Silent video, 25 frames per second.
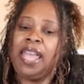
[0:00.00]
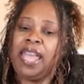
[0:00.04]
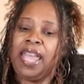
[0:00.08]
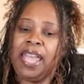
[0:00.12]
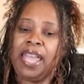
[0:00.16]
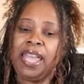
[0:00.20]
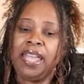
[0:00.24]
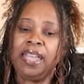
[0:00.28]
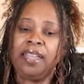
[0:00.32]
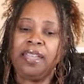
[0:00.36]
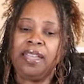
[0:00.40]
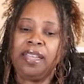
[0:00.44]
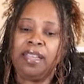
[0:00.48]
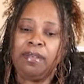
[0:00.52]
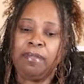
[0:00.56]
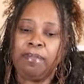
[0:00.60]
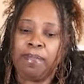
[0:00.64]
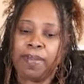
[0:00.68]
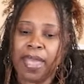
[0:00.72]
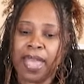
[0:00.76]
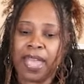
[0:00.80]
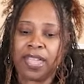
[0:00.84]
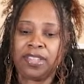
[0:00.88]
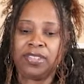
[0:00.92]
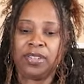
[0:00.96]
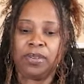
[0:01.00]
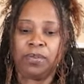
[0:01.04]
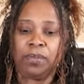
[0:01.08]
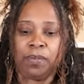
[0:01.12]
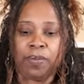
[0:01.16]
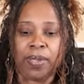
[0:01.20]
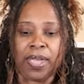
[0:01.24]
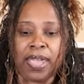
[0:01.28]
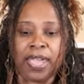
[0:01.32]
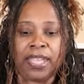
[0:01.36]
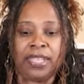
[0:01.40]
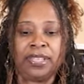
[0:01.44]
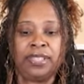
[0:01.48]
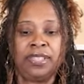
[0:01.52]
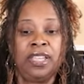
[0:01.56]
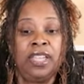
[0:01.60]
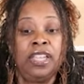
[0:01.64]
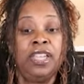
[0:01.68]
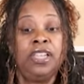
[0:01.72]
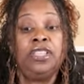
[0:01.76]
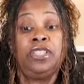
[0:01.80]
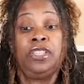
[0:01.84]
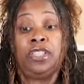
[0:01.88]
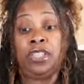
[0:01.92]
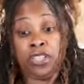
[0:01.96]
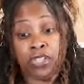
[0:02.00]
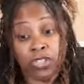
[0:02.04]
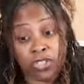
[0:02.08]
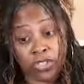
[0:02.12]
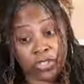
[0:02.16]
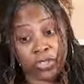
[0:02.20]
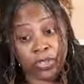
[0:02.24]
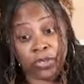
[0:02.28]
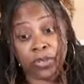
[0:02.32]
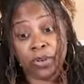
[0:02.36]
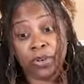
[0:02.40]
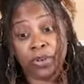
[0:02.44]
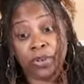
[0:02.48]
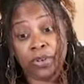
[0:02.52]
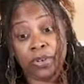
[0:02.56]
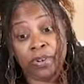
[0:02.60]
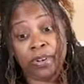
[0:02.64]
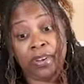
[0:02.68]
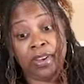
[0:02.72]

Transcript: and compassionate ways to ensure